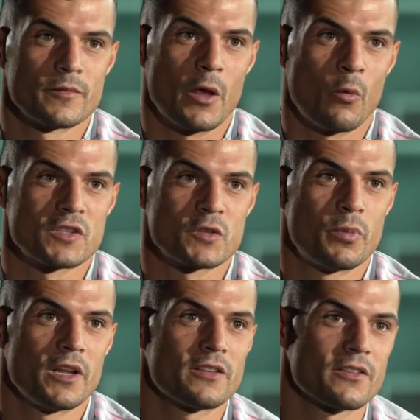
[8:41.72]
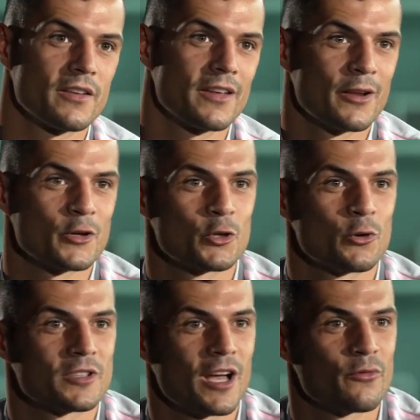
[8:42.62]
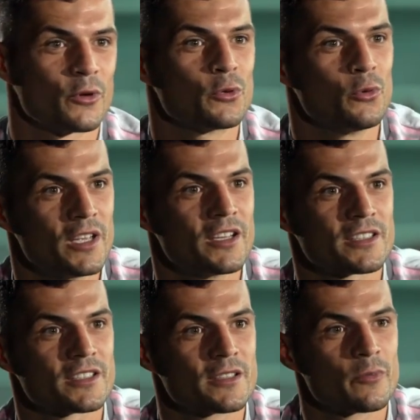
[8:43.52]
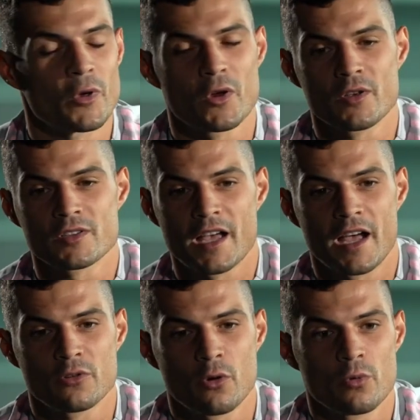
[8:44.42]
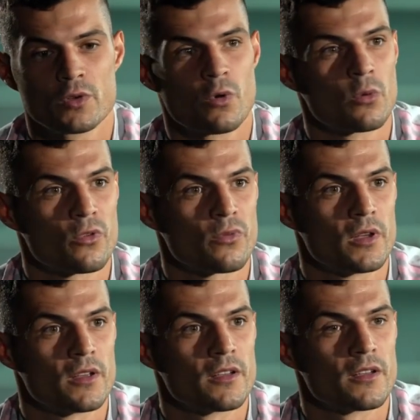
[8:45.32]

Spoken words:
They were split in a short time for 2 years because I had always one with me.